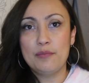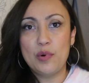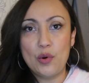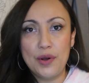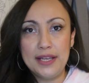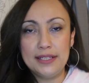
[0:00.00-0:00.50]

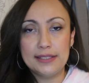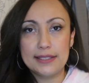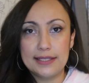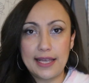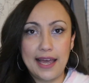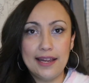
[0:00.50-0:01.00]

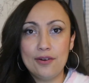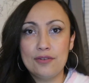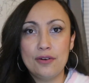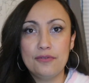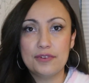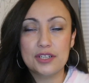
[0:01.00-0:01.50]
points. I don't
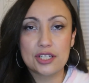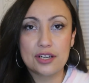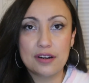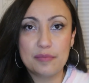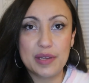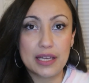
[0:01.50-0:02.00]
know for
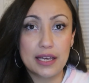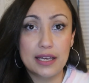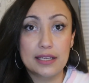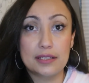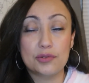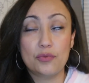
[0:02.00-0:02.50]
sure
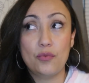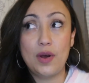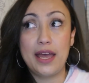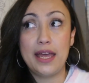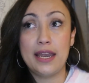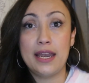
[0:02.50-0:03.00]
because
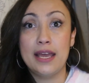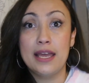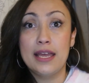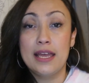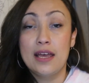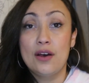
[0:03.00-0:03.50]
when
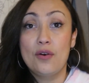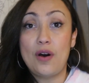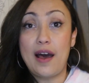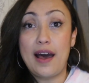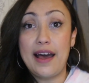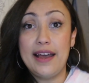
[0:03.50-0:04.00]

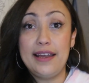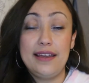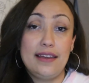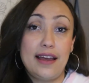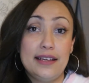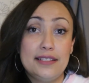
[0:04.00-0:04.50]

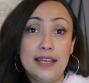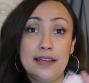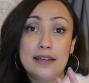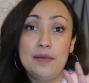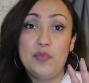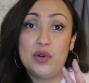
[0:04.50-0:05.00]
I
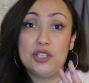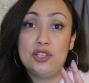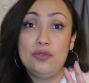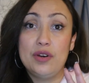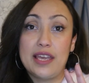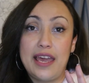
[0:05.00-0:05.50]
signed up with
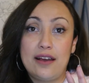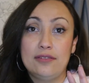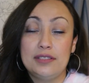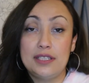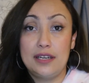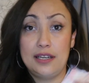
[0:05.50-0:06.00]
2
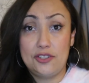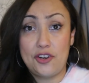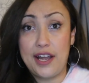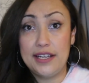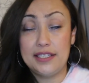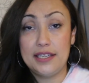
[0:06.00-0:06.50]
accounts and I
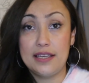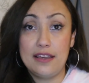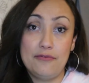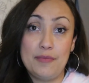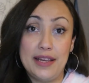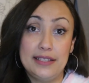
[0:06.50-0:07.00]
tried to
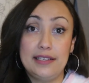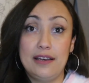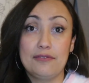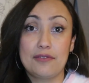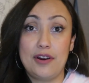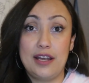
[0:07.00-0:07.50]
give
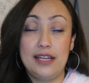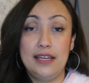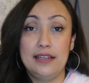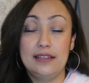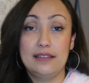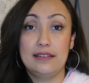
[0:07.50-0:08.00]
myself
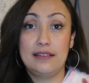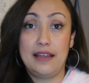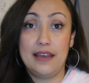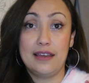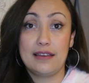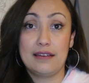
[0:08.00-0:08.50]
credit
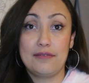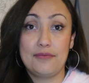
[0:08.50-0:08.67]
like